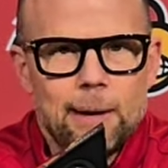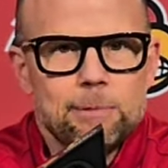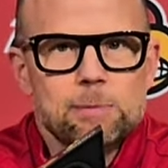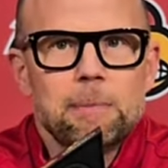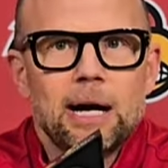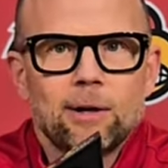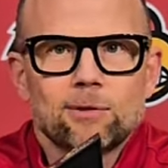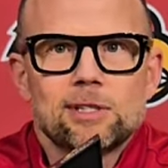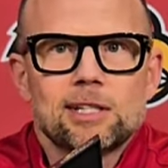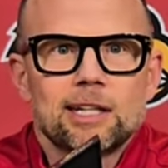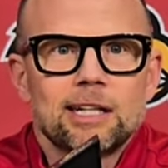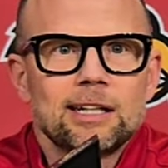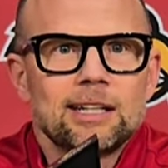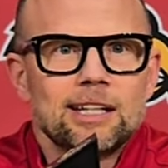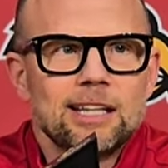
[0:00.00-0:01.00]
stops
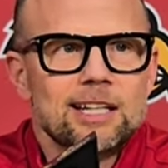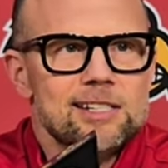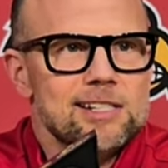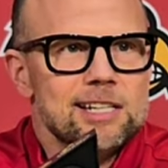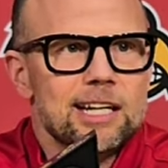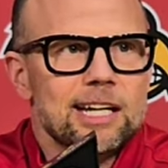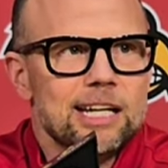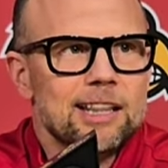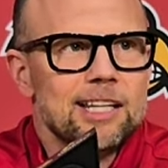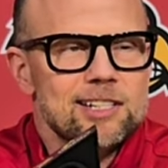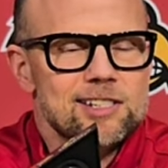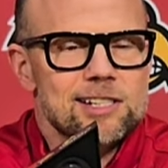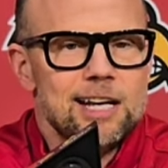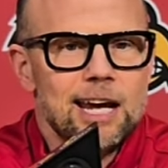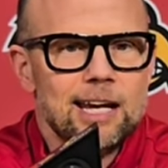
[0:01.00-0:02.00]
bouncing in this city, in
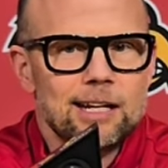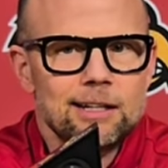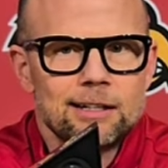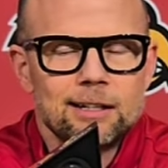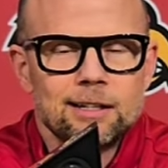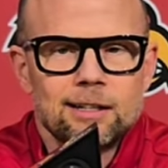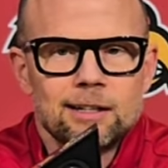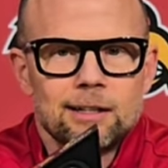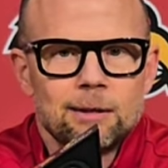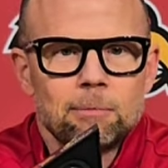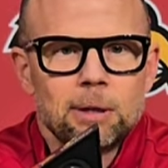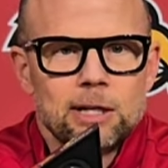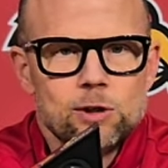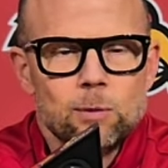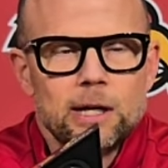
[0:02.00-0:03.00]
this state.
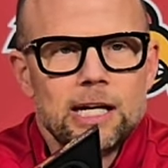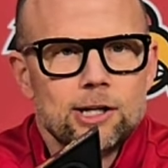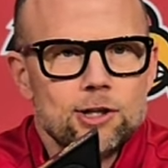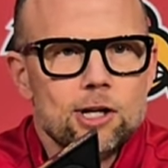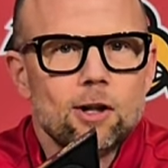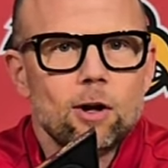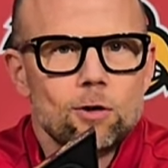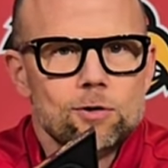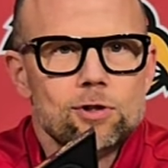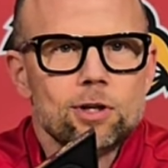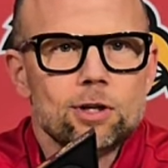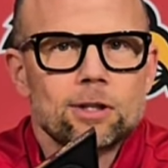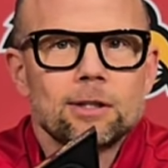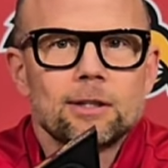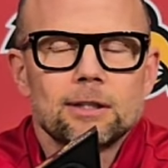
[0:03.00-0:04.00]
But as we inch
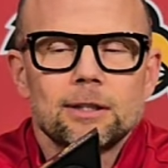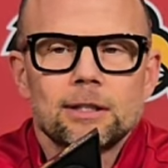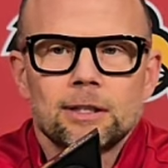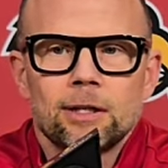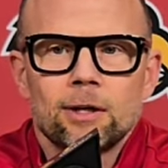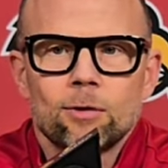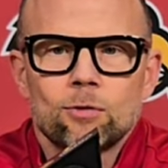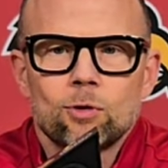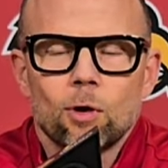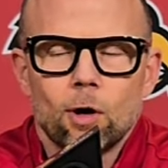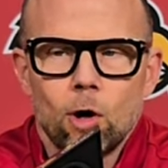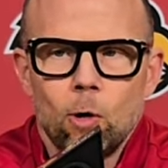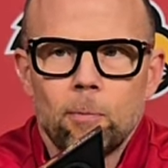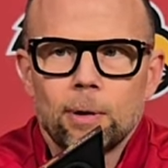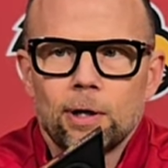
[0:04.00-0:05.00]
closer, you know, to
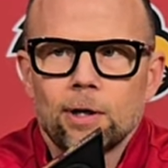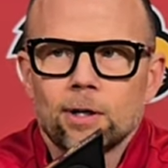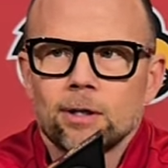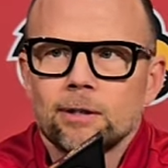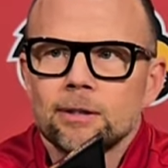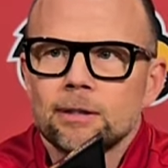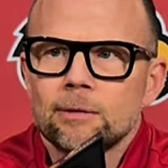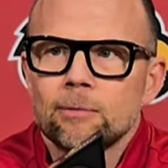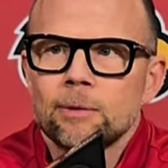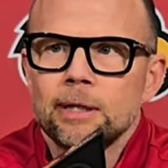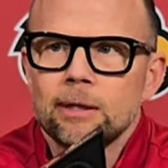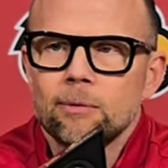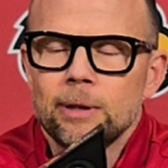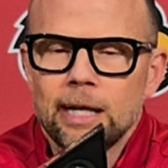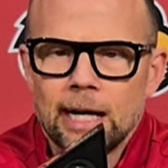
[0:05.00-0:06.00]
our opener,
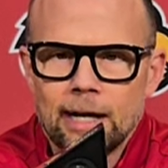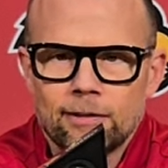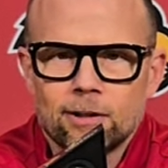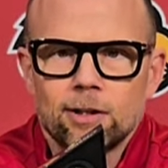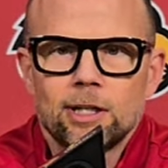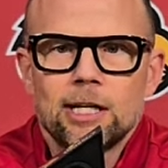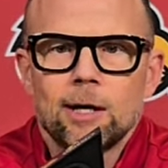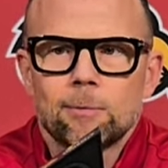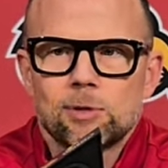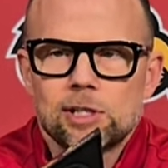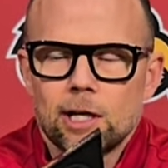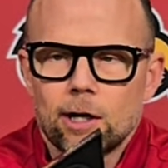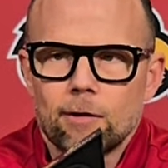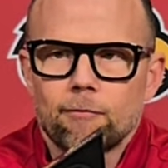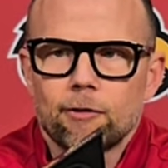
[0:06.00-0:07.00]
we get out there in the Yum
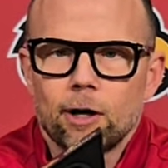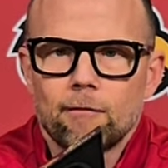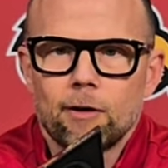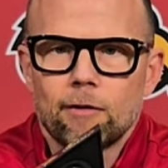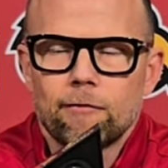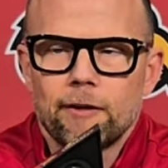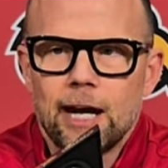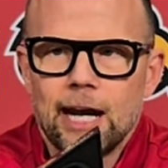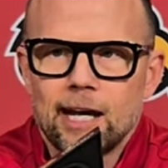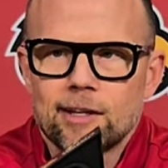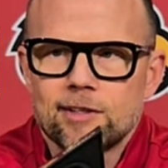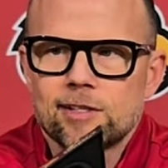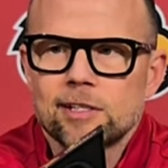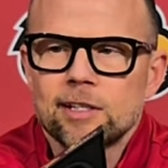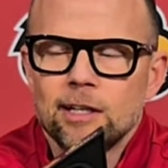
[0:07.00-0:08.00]
Center in front of our
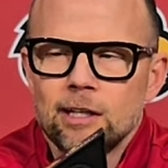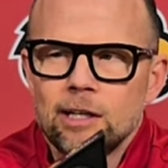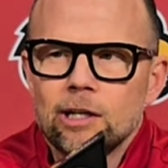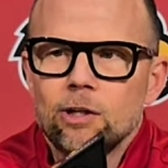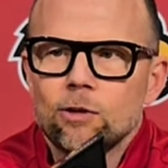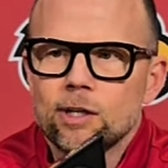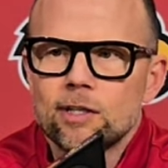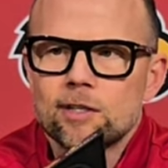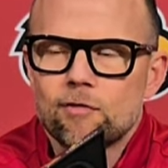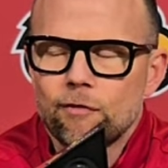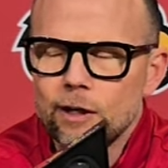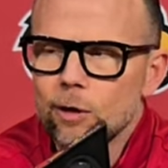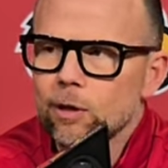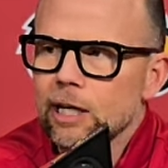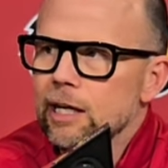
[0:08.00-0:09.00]
fans, you can
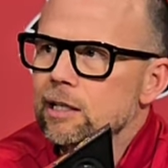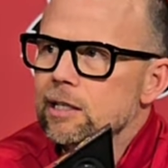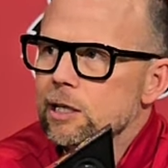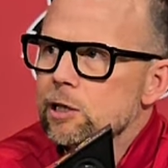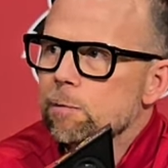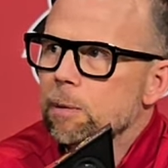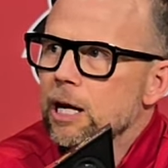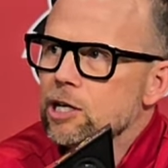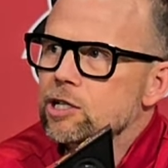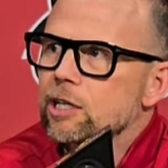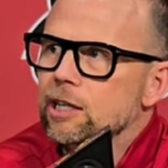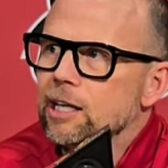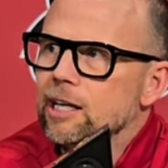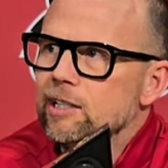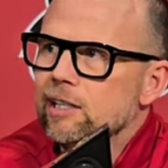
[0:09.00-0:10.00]
feel the
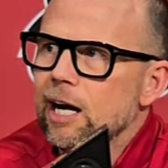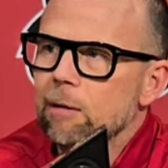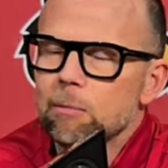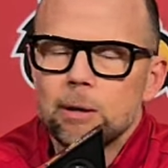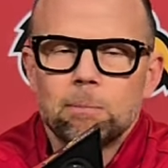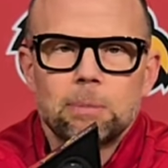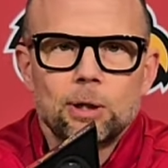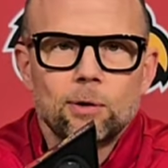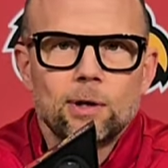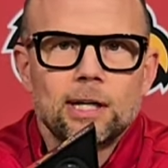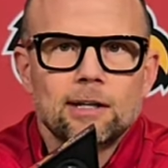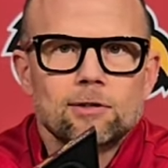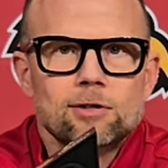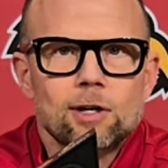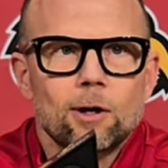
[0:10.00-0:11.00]
anticipation, the excitement
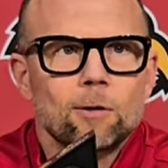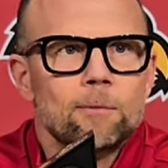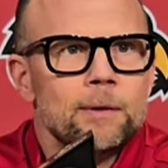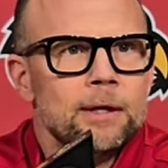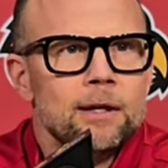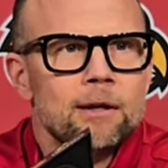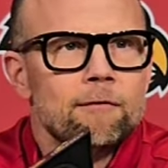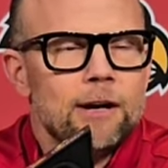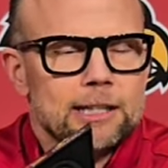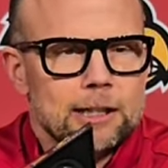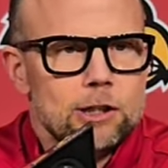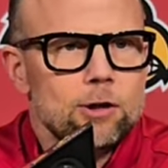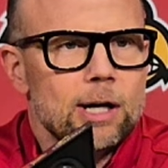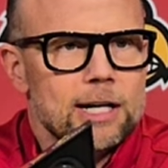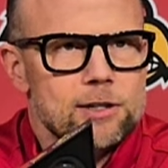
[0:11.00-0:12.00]
building. So the
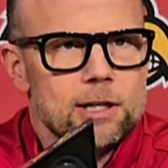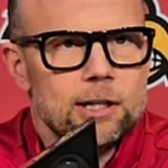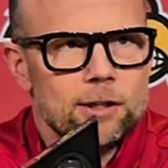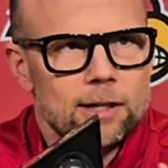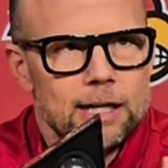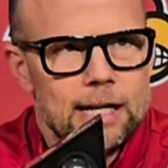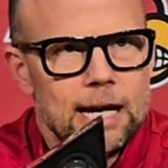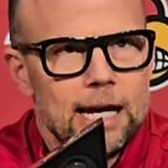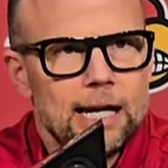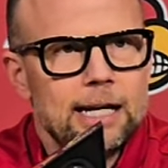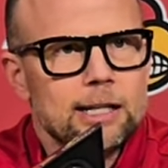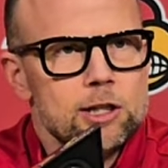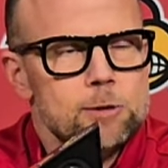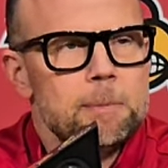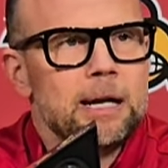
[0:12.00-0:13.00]
fact that you guys are here today,
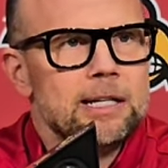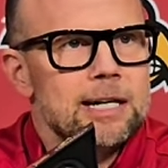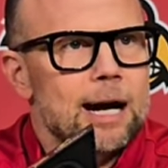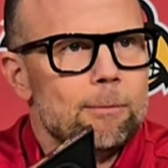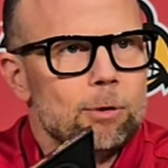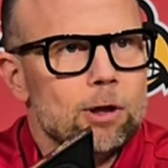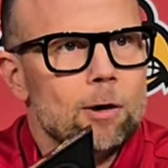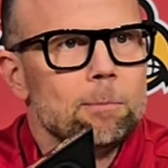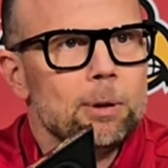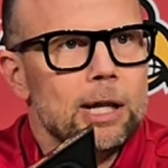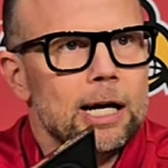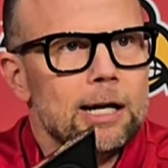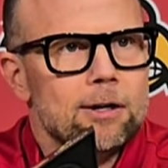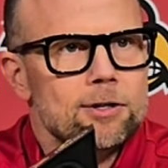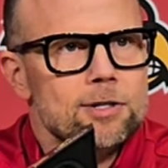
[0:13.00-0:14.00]
get to spend time with our
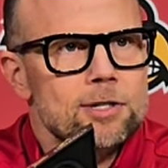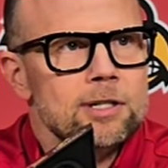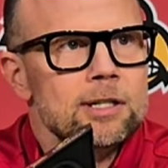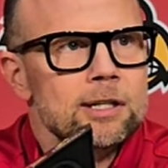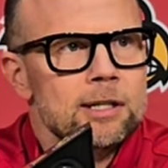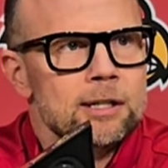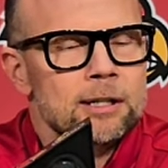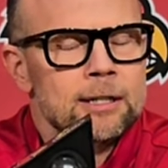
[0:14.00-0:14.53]
players,